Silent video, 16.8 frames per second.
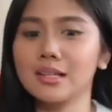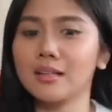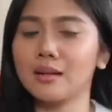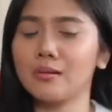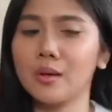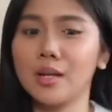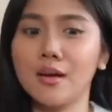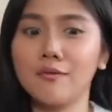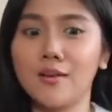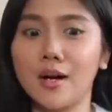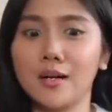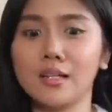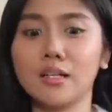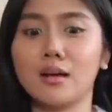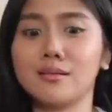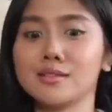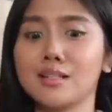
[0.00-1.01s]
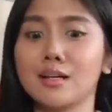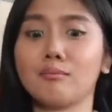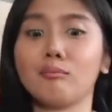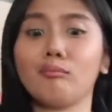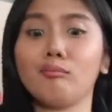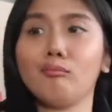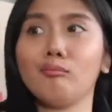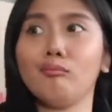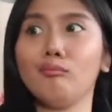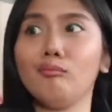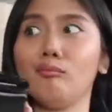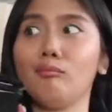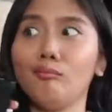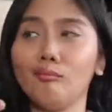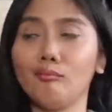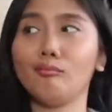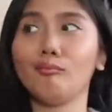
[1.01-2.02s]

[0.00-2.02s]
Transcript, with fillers: And then when I found it, I was like, mm!